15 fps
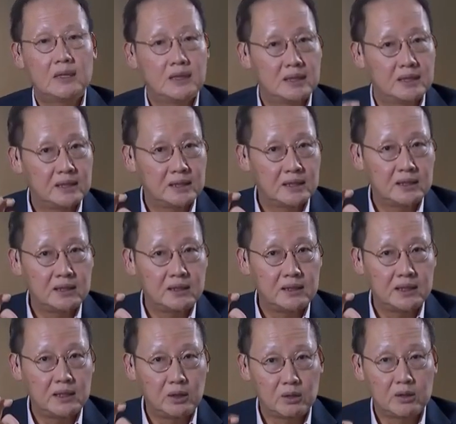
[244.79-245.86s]
uh, the,
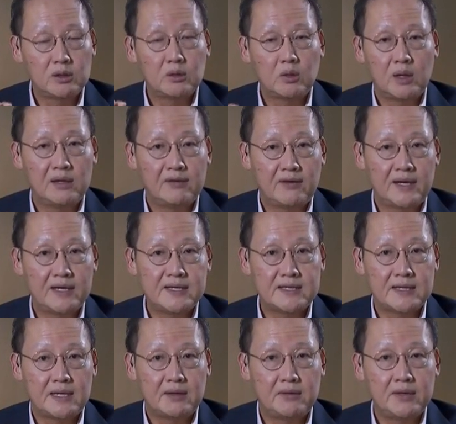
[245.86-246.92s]
the local qualifying
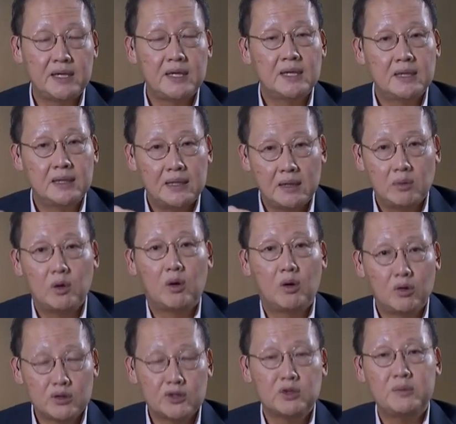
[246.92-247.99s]
salary, they will
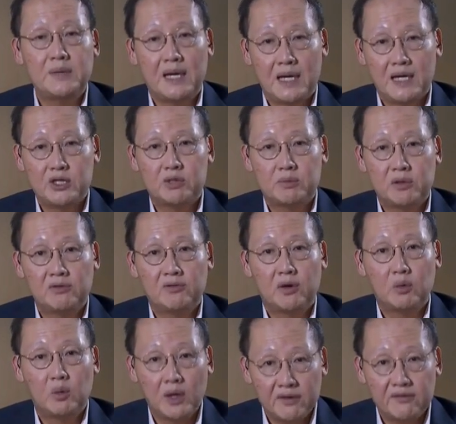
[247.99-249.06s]
also be eligible
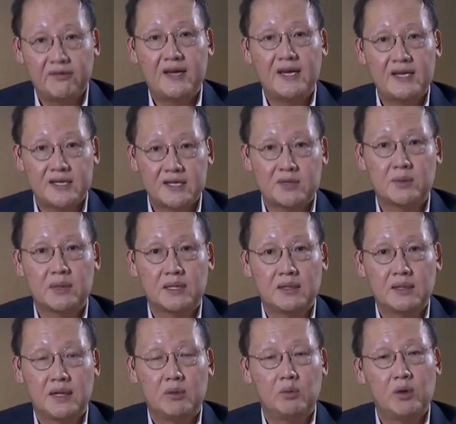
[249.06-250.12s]
for workfare as well.
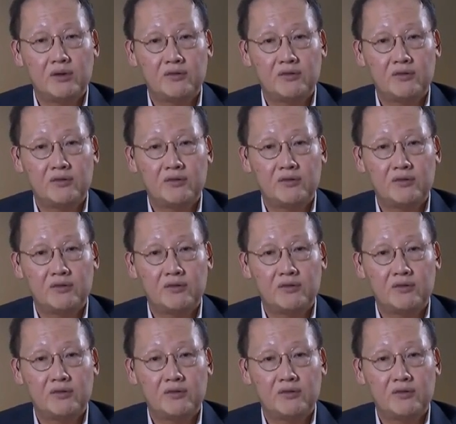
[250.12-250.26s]
And